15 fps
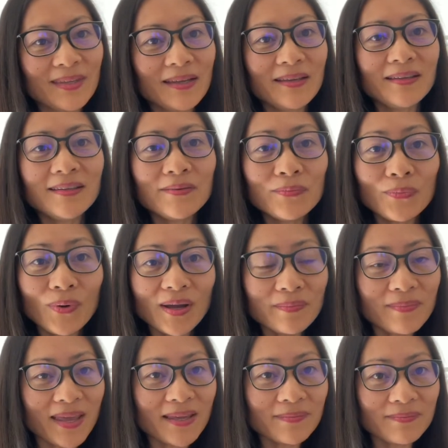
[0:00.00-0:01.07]
Then what
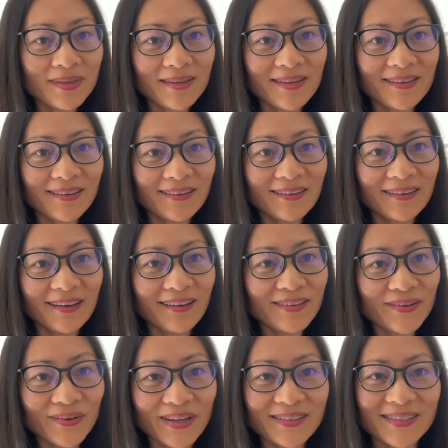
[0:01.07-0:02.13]
made me a
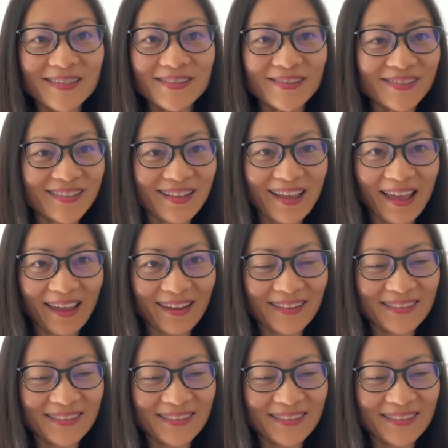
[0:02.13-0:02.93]
yoga teacher today?